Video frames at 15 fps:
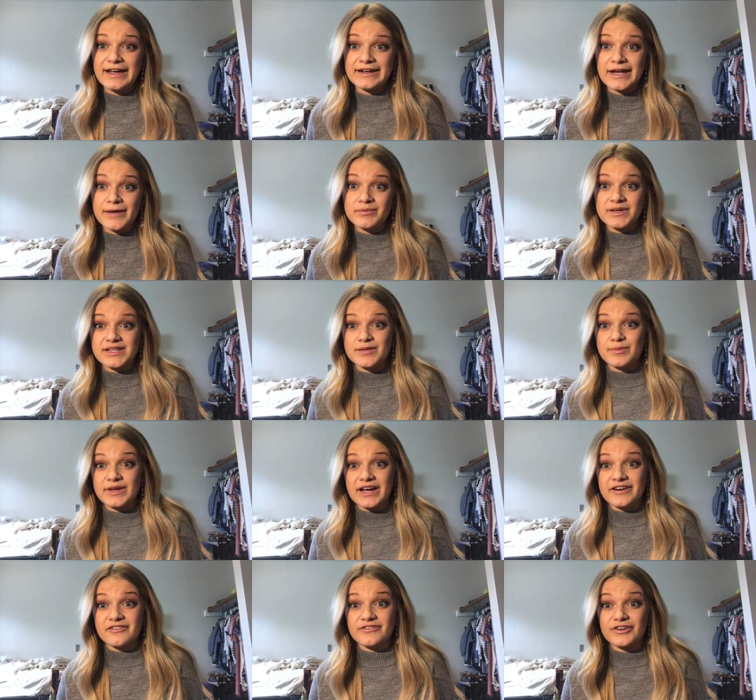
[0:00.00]
And I played the
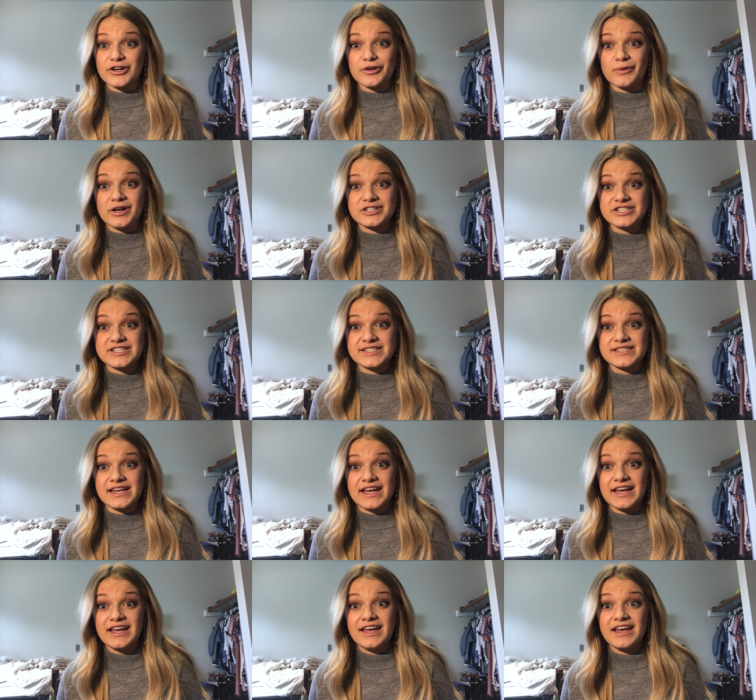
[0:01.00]
piano for her while she
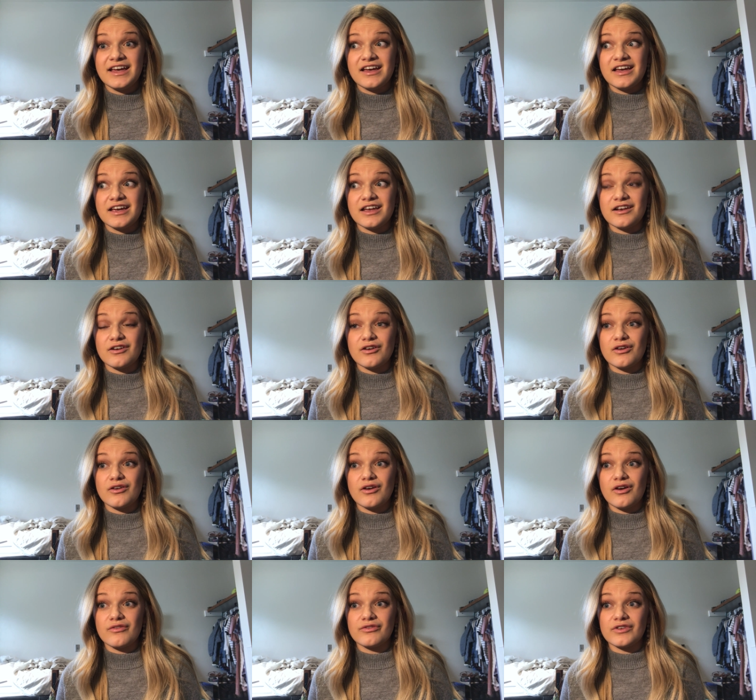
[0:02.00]
sang in
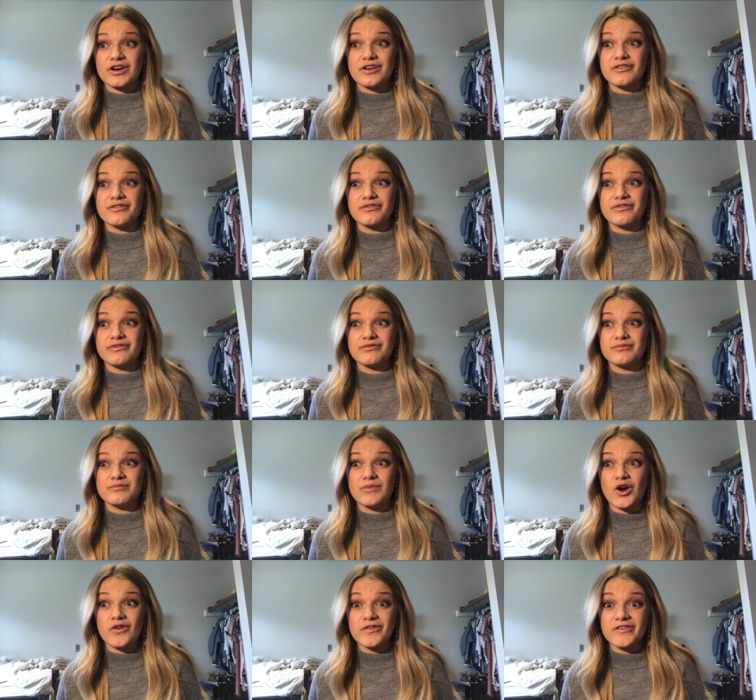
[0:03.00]
front of
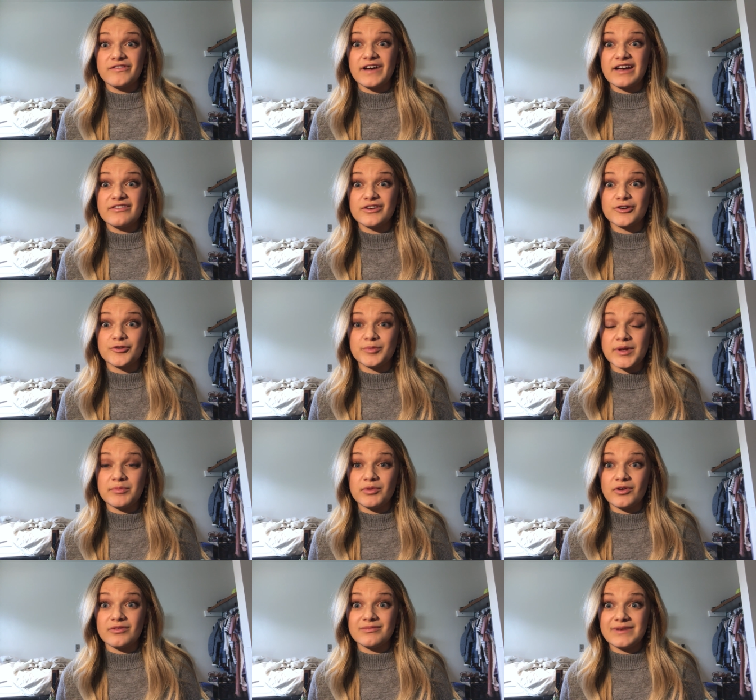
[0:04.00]
over 500
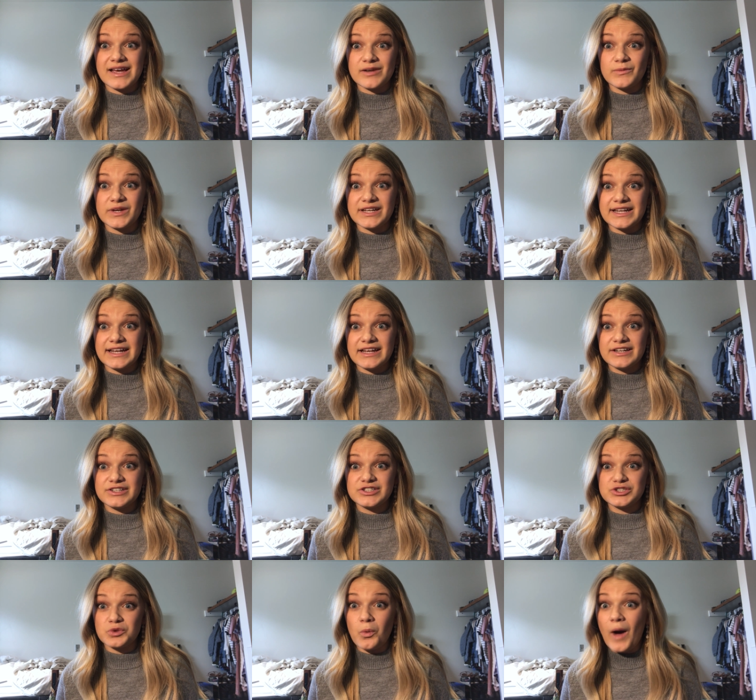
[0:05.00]
people and we did it
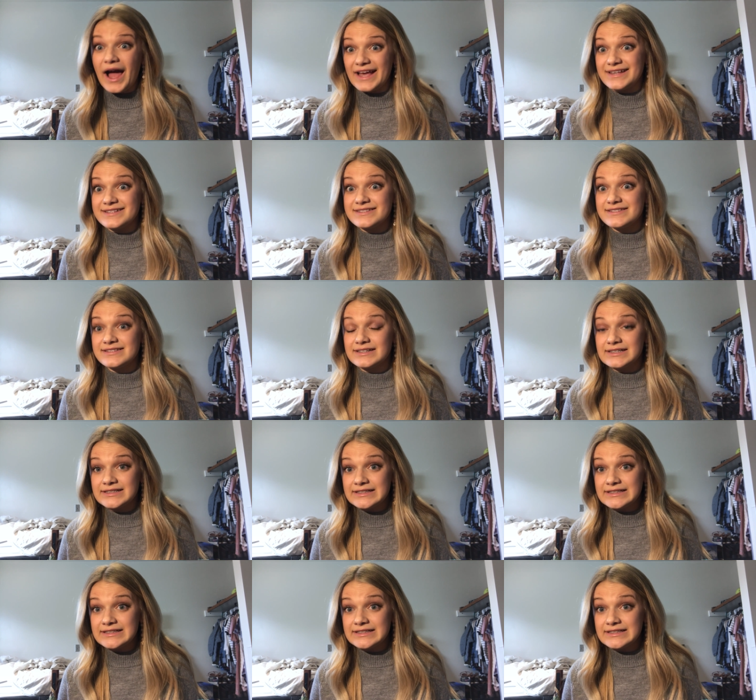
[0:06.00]
twice.